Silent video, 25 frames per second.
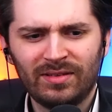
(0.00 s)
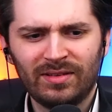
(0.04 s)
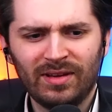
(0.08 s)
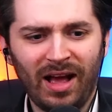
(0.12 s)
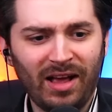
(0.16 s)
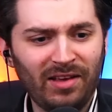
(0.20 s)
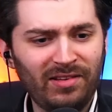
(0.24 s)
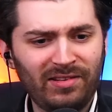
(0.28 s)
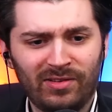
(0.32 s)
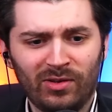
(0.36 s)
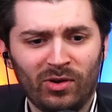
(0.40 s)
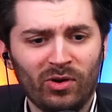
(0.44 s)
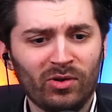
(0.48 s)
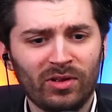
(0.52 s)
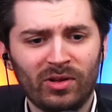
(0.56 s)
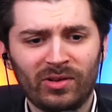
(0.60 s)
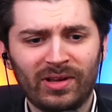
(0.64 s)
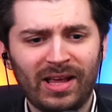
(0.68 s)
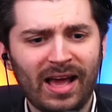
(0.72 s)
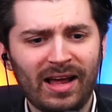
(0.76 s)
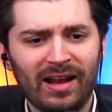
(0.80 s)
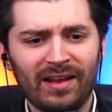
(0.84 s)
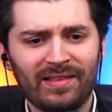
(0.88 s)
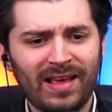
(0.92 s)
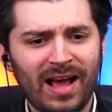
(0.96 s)
I still don't
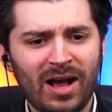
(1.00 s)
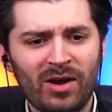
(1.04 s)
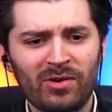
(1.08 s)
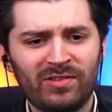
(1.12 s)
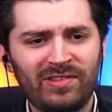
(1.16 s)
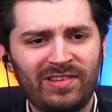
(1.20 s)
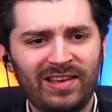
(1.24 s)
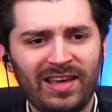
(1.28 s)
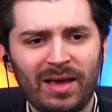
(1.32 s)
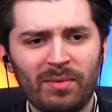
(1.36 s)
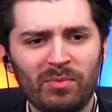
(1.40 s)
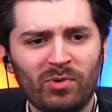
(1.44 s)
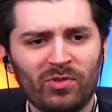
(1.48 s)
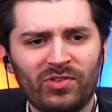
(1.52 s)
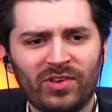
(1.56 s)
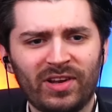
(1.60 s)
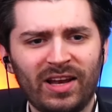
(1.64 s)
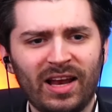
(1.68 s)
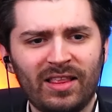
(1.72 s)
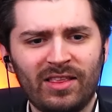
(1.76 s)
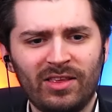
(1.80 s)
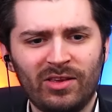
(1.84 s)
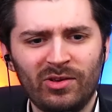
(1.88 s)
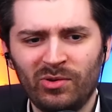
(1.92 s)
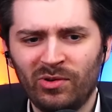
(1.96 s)
get it. How is he able to
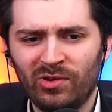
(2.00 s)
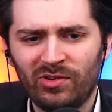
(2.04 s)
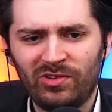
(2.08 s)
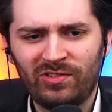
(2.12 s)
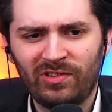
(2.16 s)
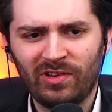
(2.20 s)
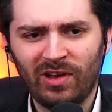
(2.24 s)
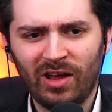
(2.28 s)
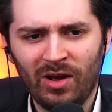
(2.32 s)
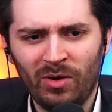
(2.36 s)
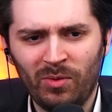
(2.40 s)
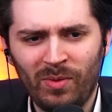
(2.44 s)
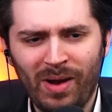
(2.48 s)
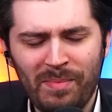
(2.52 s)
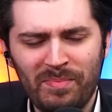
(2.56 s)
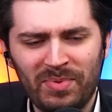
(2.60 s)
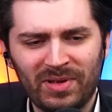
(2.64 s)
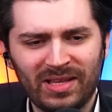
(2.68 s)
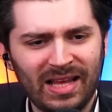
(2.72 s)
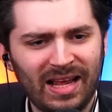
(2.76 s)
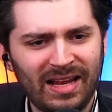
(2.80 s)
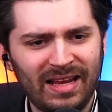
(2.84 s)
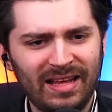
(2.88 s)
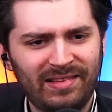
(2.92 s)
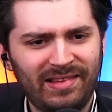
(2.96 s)
then use a weapon
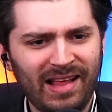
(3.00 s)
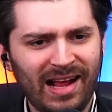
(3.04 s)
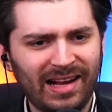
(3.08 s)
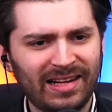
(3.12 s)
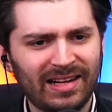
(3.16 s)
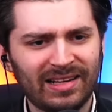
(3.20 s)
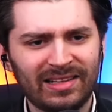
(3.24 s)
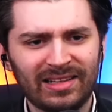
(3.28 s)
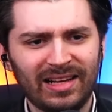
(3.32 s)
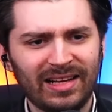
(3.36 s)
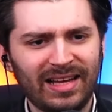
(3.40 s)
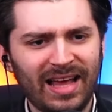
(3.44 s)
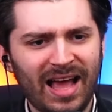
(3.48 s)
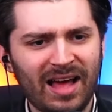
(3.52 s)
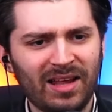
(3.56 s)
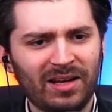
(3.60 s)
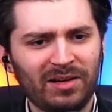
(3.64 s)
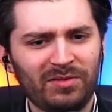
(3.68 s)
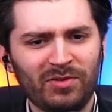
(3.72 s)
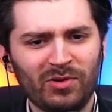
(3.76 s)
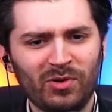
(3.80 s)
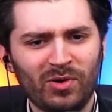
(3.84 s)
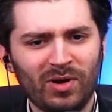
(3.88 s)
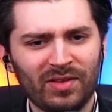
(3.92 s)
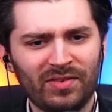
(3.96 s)
that he technically can't
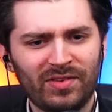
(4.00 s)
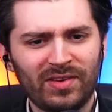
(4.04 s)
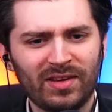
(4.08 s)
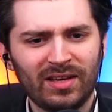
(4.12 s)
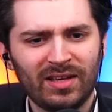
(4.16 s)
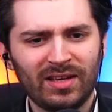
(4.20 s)
afford?